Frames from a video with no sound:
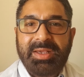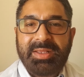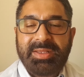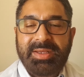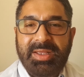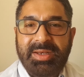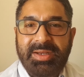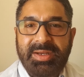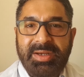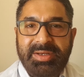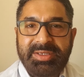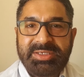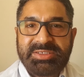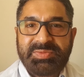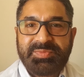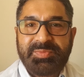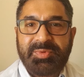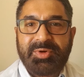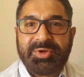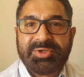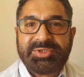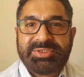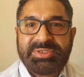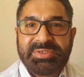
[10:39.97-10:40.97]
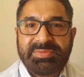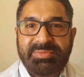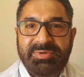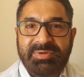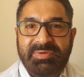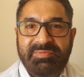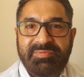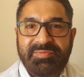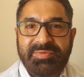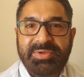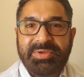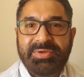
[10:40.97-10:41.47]
and it is possible
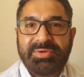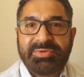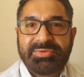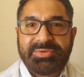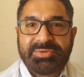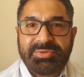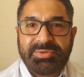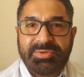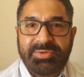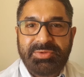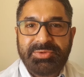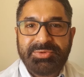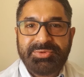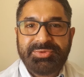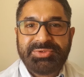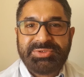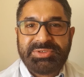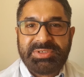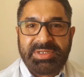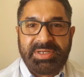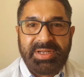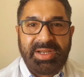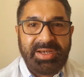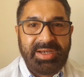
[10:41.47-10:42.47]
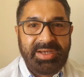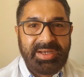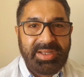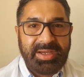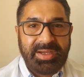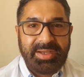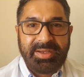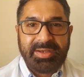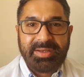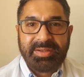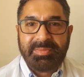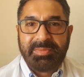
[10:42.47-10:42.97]
for you to lose your
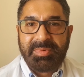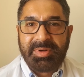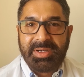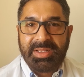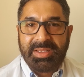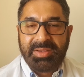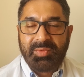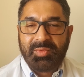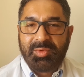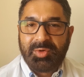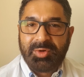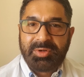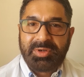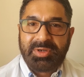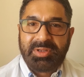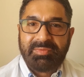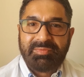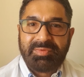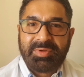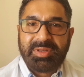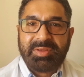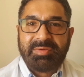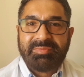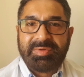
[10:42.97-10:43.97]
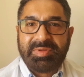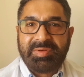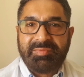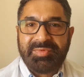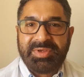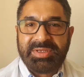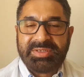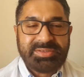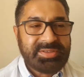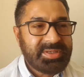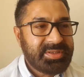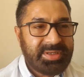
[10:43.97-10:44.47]
entire money. Whatever you
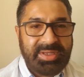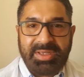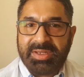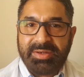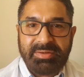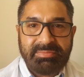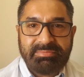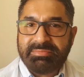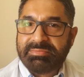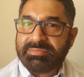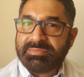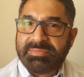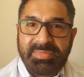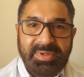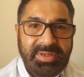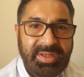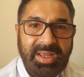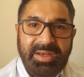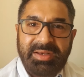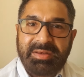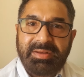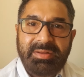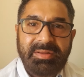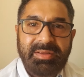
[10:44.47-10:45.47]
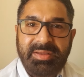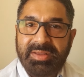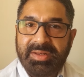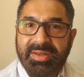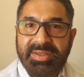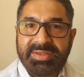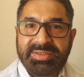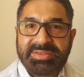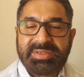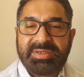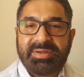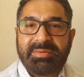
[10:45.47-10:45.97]
invested can get
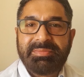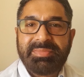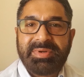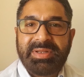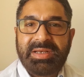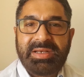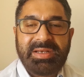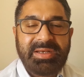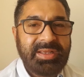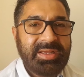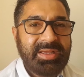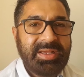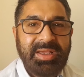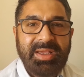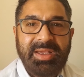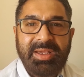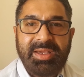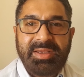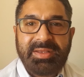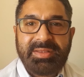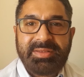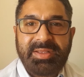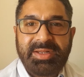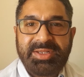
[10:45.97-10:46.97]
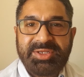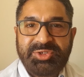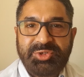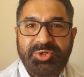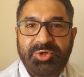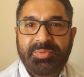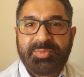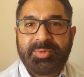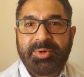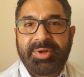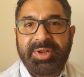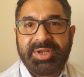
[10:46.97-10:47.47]
erased completely. There is
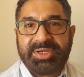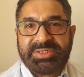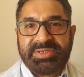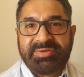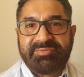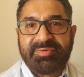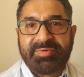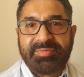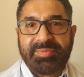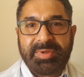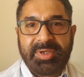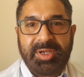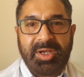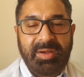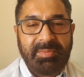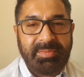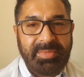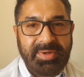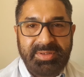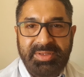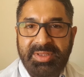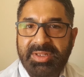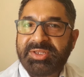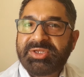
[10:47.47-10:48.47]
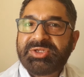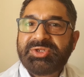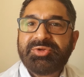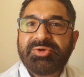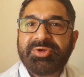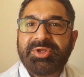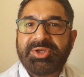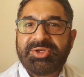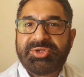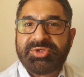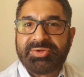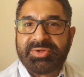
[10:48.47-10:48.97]
no protection from the government. There is no
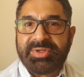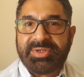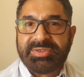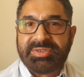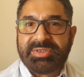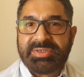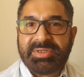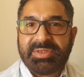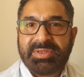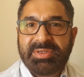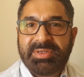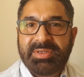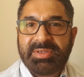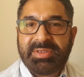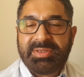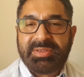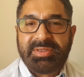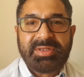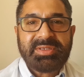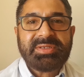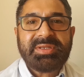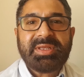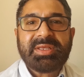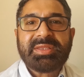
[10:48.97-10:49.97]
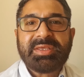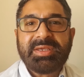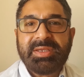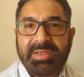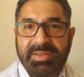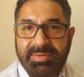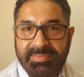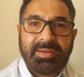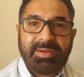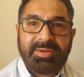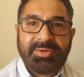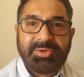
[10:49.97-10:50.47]
insurance. There is
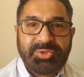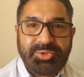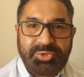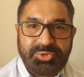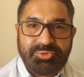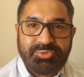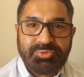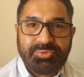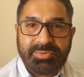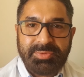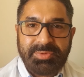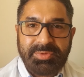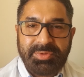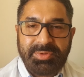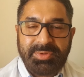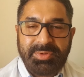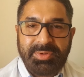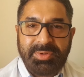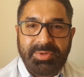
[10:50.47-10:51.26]
nothing. Two,